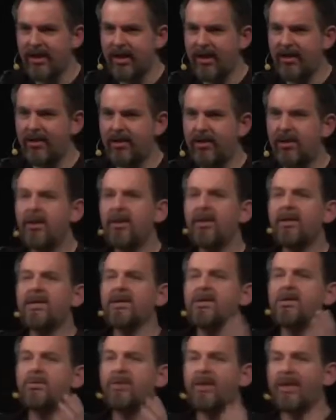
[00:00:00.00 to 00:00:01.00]
So the
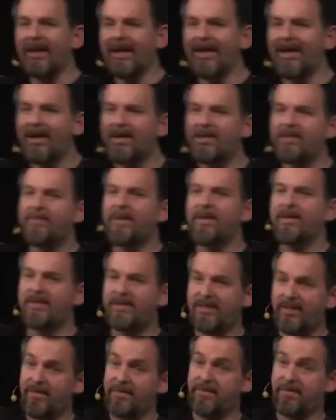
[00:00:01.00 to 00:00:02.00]
higher my
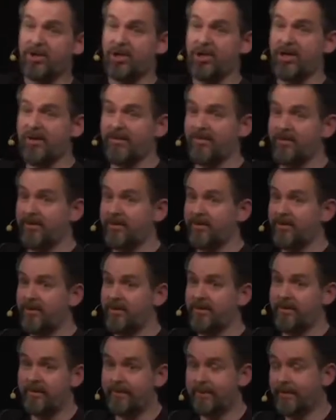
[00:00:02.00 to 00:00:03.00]
magnification,
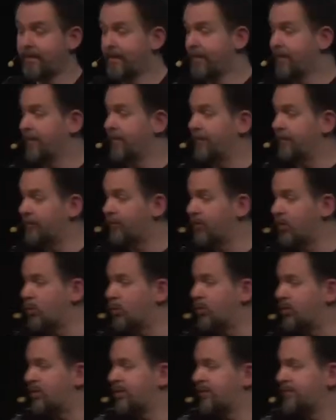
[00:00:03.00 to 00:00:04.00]
the closer I have to
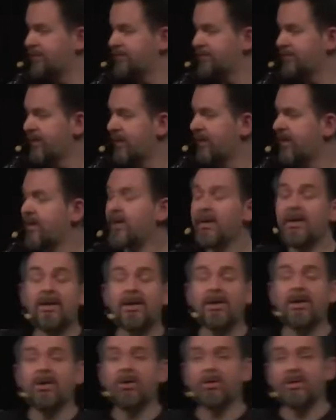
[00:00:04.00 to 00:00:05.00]
go, and the
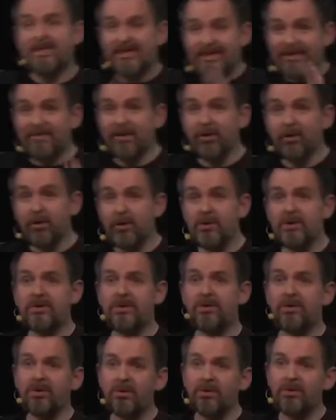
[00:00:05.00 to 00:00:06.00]
lower my depth of
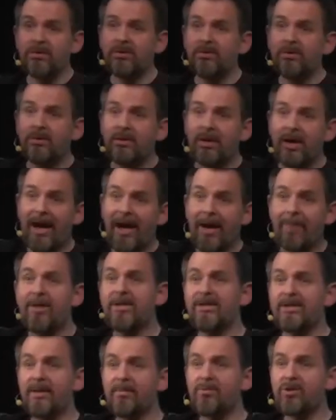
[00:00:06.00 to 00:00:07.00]
field is.
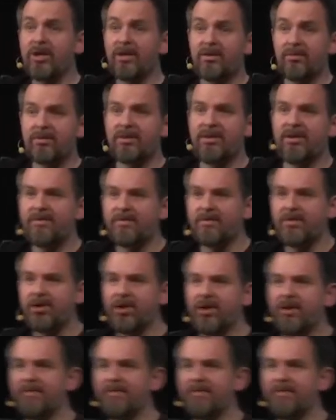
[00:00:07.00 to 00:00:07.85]
Okay.